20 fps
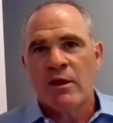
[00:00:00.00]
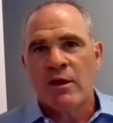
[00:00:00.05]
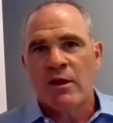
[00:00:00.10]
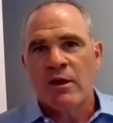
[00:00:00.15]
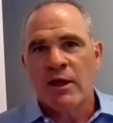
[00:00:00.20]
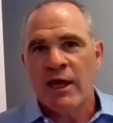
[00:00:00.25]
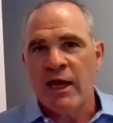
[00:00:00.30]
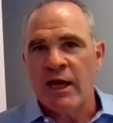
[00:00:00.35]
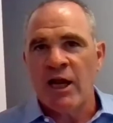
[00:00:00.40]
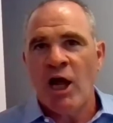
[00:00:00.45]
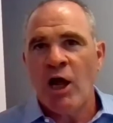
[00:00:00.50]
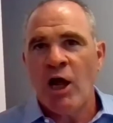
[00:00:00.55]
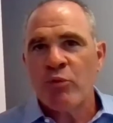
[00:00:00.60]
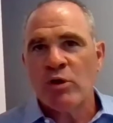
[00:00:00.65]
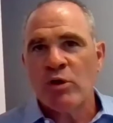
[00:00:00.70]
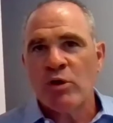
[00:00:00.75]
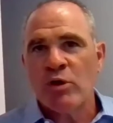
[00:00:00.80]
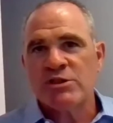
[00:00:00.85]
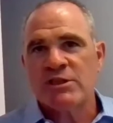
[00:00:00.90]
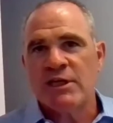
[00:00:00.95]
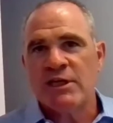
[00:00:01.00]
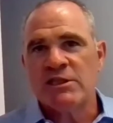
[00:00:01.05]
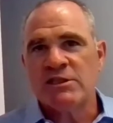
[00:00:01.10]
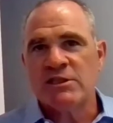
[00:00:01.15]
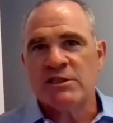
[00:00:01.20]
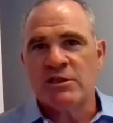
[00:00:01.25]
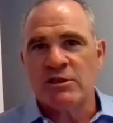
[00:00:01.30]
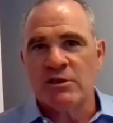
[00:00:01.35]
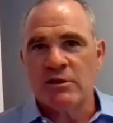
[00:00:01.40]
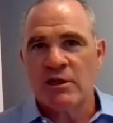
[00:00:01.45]
Again, all
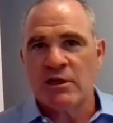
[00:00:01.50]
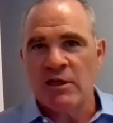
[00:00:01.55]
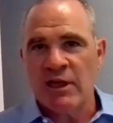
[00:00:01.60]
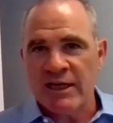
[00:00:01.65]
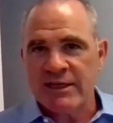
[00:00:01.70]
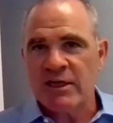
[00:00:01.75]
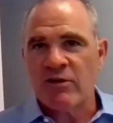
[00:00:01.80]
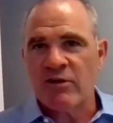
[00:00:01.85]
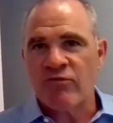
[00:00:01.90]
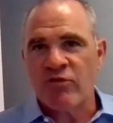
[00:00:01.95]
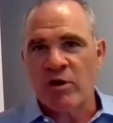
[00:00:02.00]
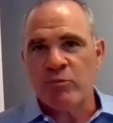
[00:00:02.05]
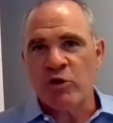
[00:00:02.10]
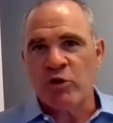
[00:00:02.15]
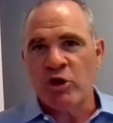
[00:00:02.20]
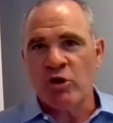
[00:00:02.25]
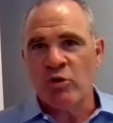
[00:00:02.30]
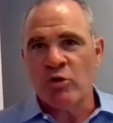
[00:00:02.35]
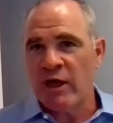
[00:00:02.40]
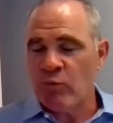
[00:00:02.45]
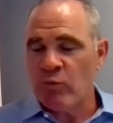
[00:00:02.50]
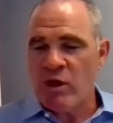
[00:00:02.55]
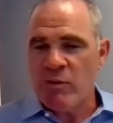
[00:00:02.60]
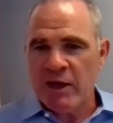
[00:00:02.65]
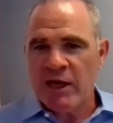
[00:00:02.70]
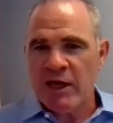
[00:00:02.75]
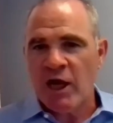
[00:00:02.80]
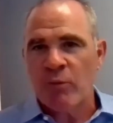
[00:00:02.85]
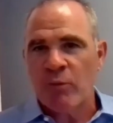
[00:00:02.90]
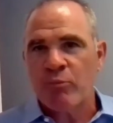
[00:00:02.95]
proceeds collected from you, and we
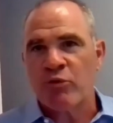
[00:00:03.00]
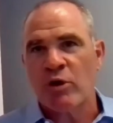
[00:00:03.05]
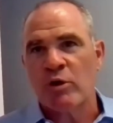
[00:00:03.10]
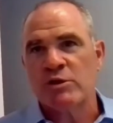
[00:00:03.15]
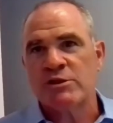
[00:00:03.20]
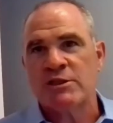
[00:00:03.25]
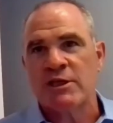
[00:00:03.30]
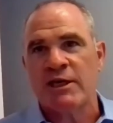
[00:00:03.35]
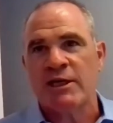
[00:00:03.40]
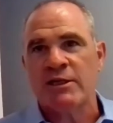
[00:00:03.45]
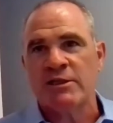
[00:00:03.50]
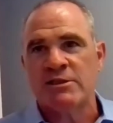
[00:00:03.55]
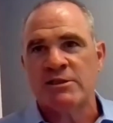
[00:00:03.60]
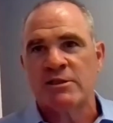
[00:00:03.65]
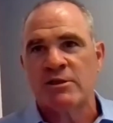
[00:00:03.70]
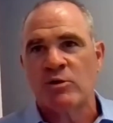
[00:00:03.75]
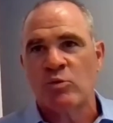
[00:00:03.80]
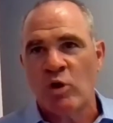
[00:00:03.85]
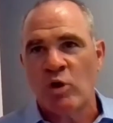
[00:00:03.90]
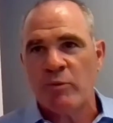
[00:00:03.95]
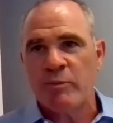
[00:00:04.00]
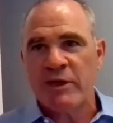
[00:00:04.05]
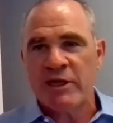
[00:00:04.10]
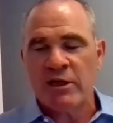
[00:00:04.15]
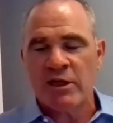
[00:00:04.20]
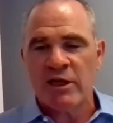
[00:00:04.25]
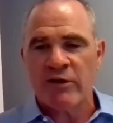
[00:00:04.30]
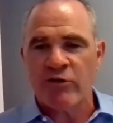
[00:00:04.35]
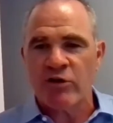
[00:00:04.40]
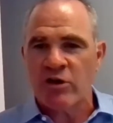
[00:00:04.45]
mean all proceeds, will be
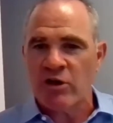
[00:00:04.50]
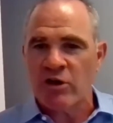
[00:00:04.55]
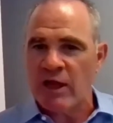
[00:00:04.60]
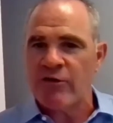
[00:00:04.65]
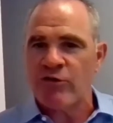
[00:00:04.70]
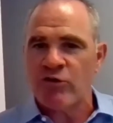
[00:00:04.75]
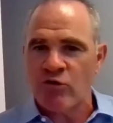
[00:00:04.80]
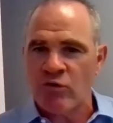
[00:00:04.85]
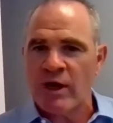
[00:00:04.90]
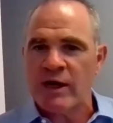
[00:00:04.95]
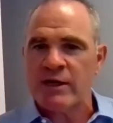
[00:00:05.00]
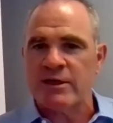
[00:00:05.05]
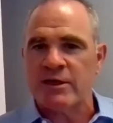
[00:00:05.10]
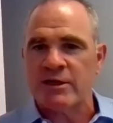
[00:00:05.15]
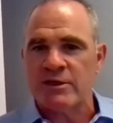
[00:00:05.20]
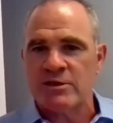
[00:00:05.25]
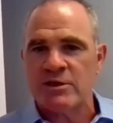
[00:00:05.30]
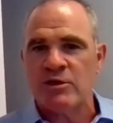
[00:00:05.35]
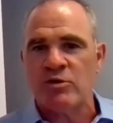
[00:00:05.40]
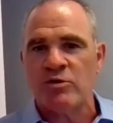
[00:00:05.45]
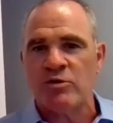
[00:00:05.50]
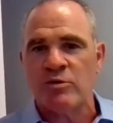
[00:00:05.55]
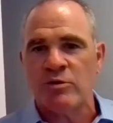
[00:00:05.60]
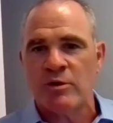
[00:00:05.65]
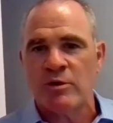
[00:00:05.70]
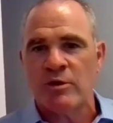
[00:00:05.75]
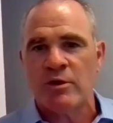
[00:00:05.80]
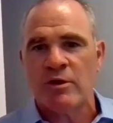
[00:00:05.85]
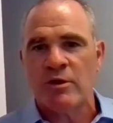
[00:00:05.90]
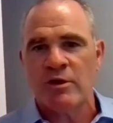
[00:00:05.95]
delivered directly to
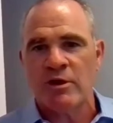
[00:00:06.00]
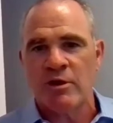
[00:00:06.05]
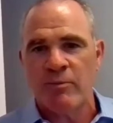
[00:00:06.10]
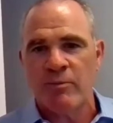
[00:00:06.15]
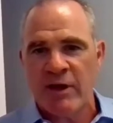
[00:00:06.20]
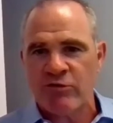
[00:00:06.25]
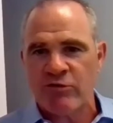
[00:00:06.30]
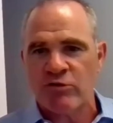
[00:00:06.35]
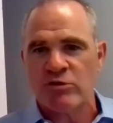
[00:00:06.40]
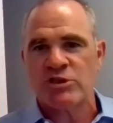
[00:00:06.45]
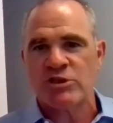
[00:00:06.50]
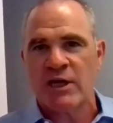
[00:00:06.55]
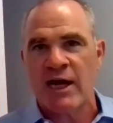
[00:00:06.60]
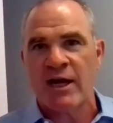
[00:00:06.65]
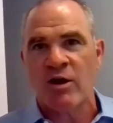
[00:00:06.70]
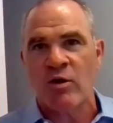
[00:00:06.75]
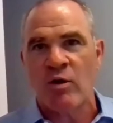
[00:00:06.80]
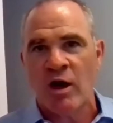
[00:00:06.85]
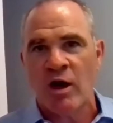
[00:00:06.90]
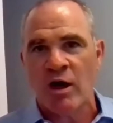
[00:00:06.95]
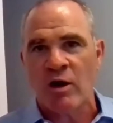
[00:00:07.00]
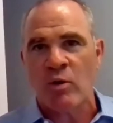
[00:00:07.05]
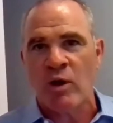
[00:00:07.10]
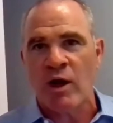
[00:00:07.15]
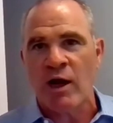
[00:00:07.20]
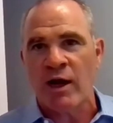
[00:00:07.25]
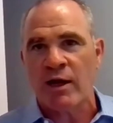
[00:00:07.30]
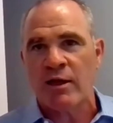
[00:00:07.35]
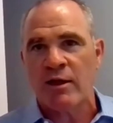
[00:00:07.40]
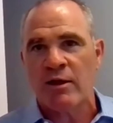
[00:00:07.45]
the Metro Chicago Heart
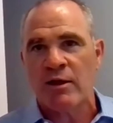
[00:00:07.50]
Walk.